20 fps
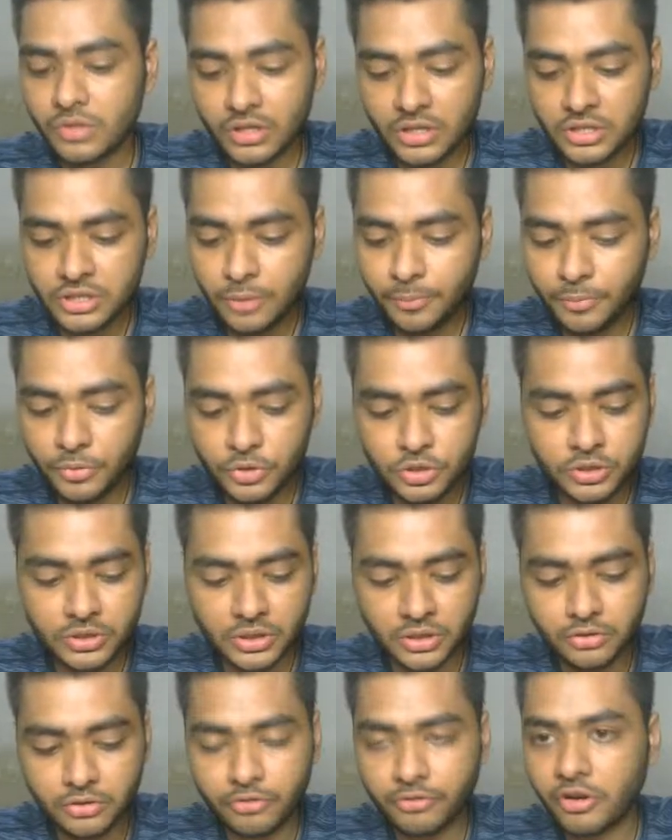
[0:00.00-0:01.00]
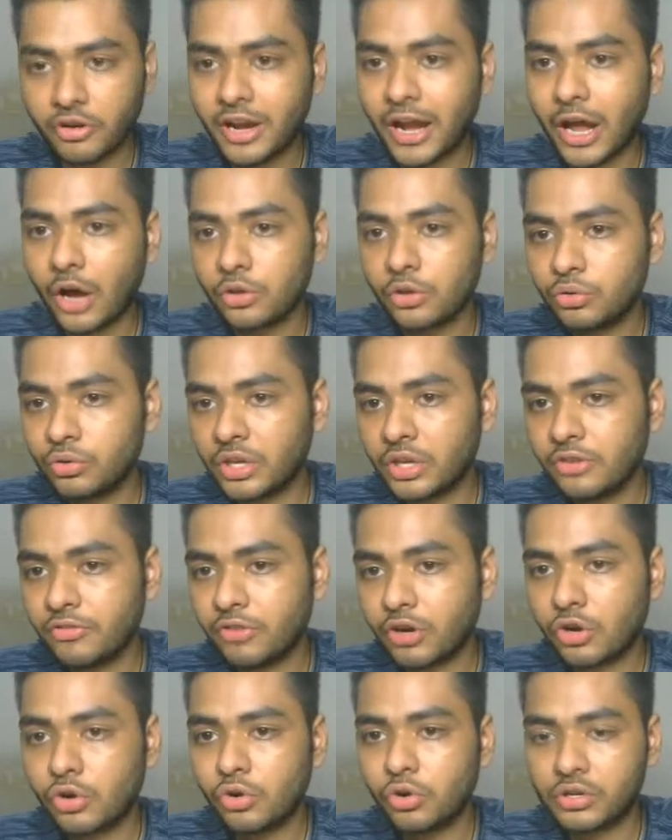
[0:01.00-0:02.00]
suppose for now you give
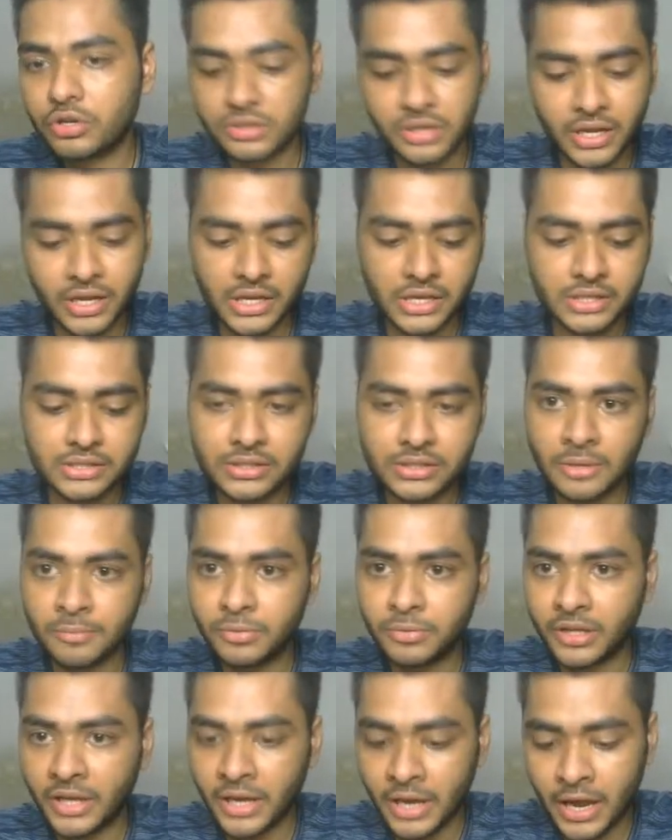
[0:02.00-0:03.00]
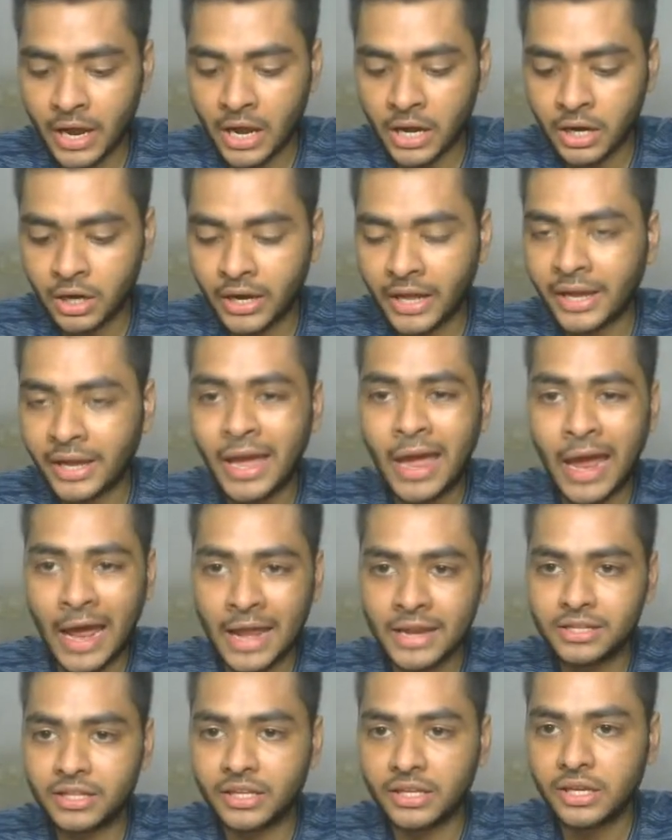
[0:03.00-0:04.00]
a code something like
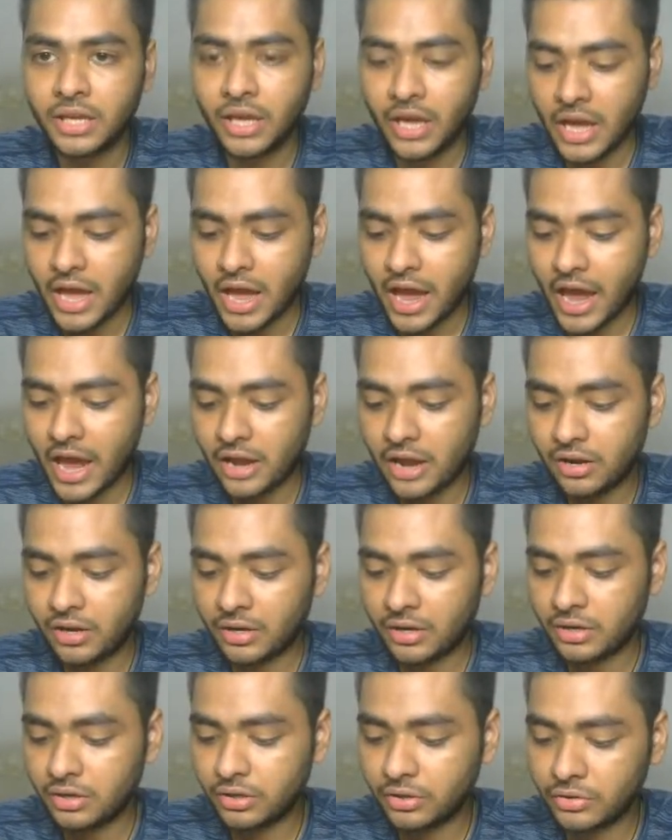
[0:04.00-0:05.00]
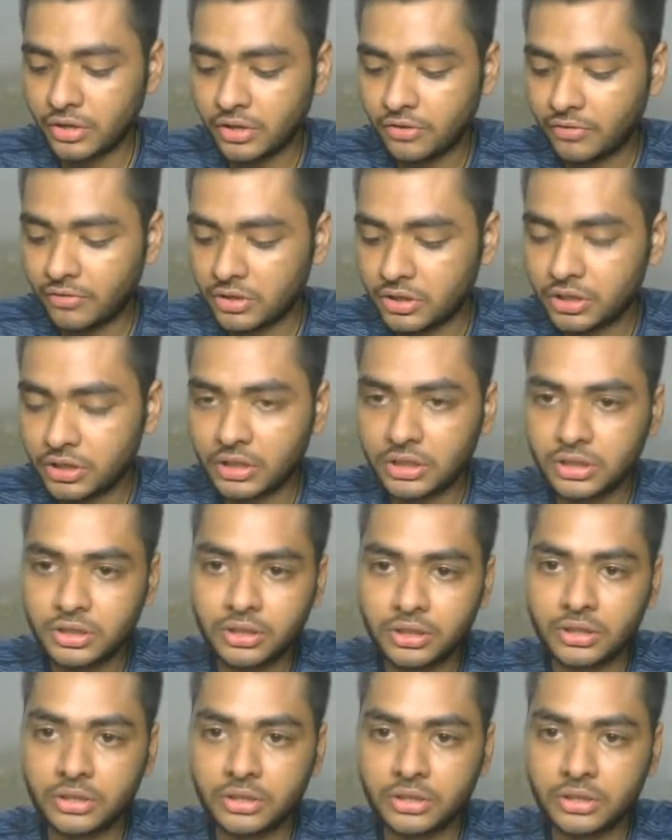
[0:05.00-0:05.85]
anything, and you give a